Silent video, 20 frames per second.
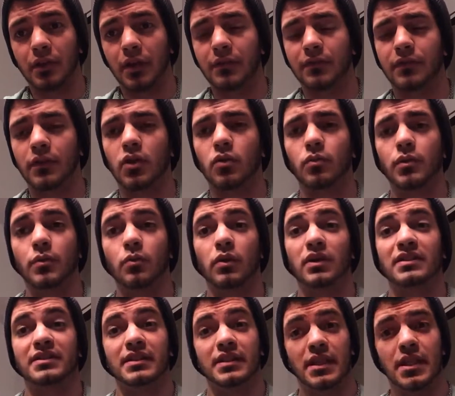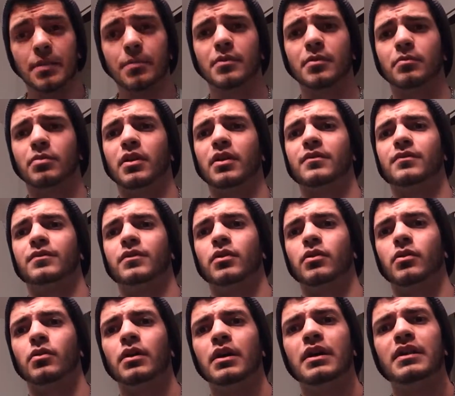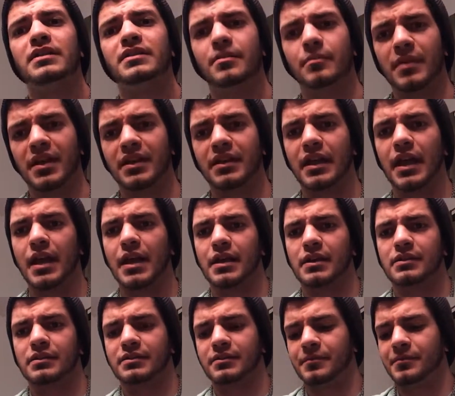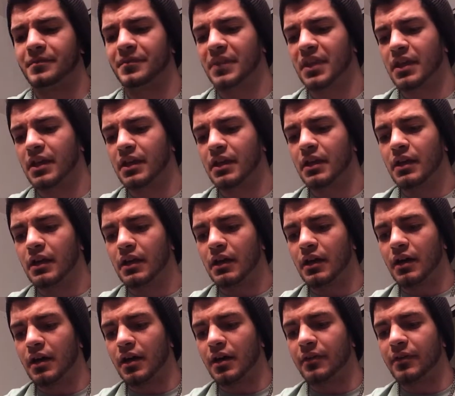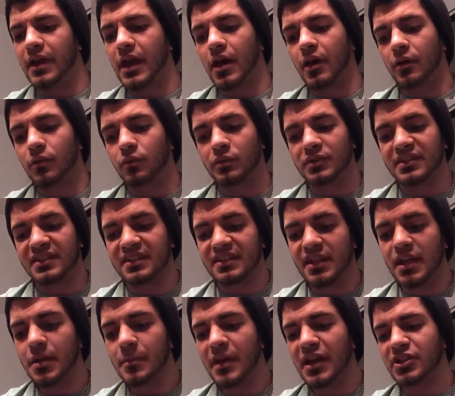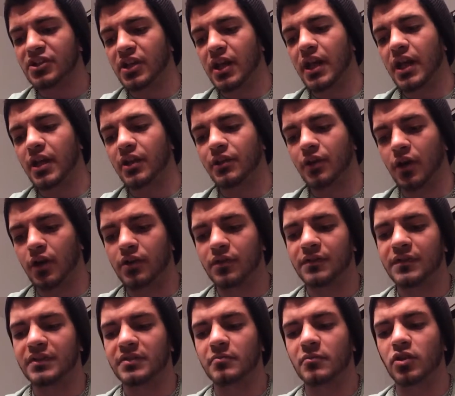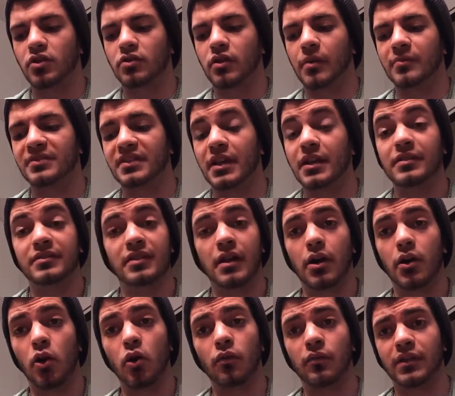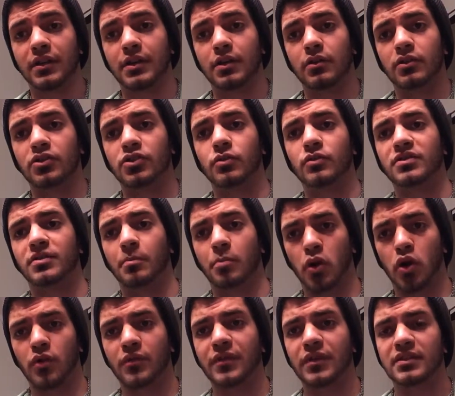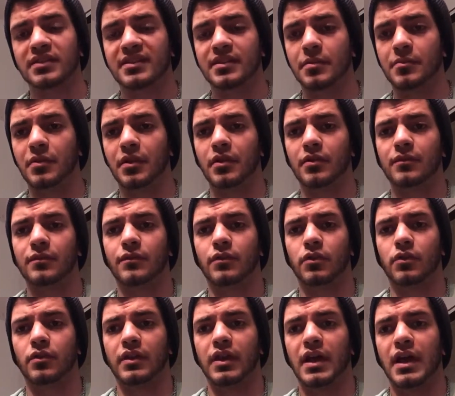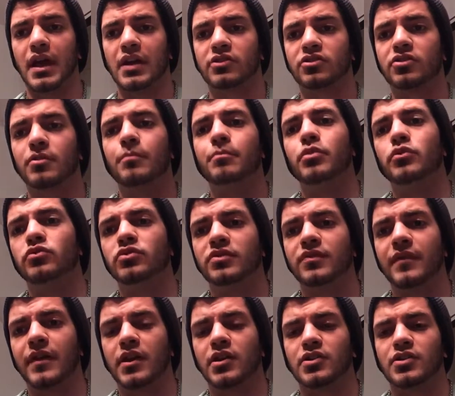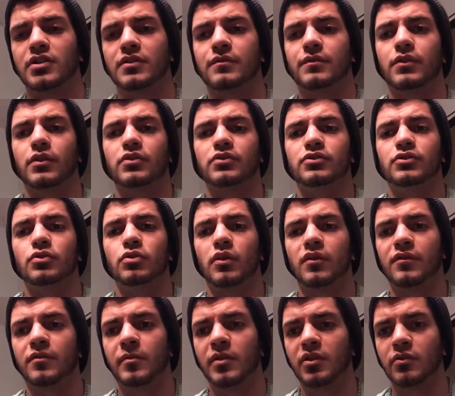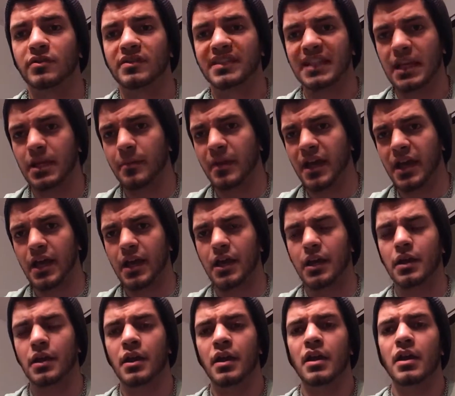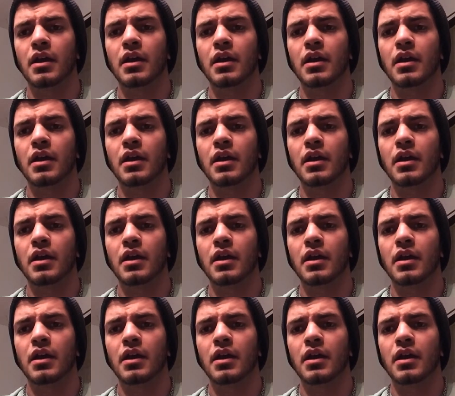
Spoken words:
blood flow. We want to keep the blood flow to make gains. Now, with the DMHA, the 150 milligrams, that is not overkill, so it's a perfect stimulant for that extra boost of energy. For those of you who are familiar with DMAA,